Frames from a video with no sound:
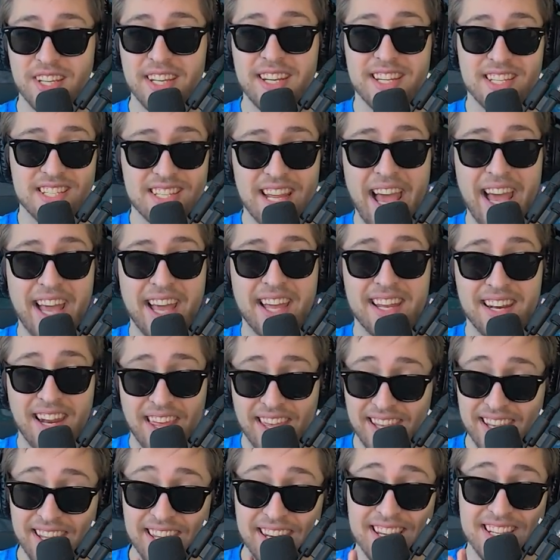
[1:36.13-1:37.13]
It is
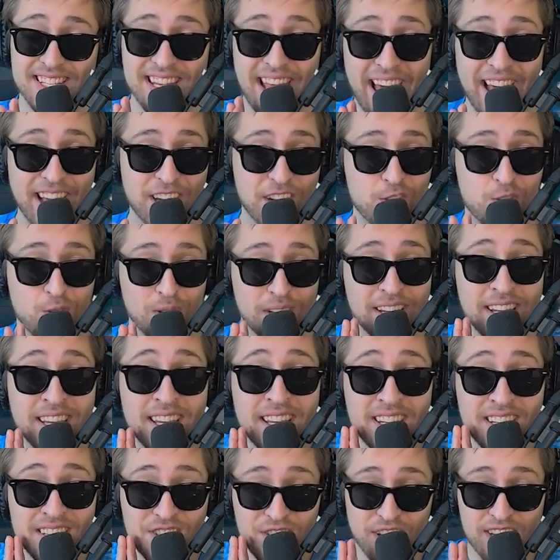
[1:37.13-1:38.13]
actually
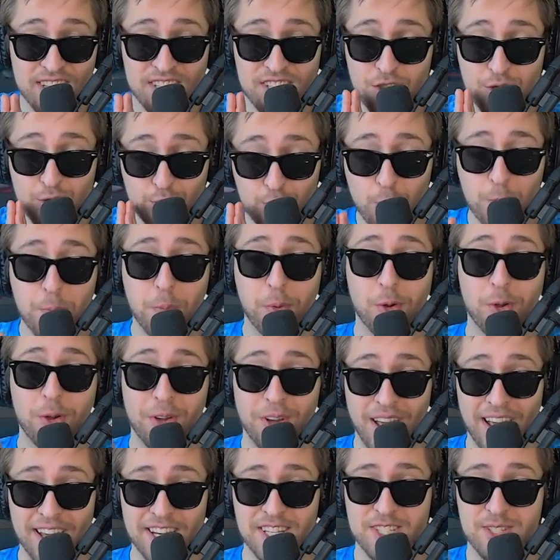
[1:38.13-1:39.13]
just super
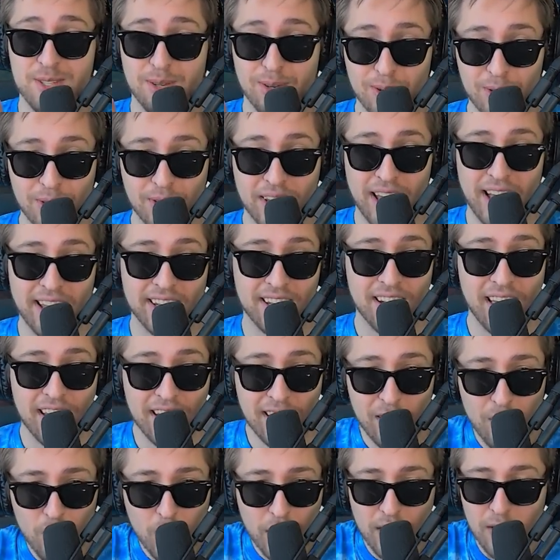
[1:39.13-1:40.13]
nice to look at.
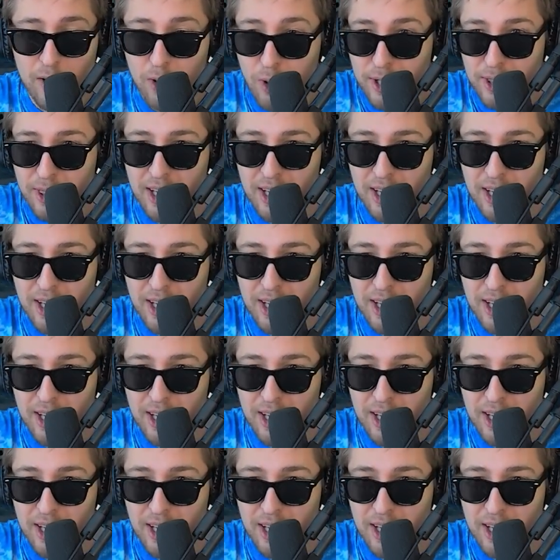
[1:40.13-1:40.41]
Like look at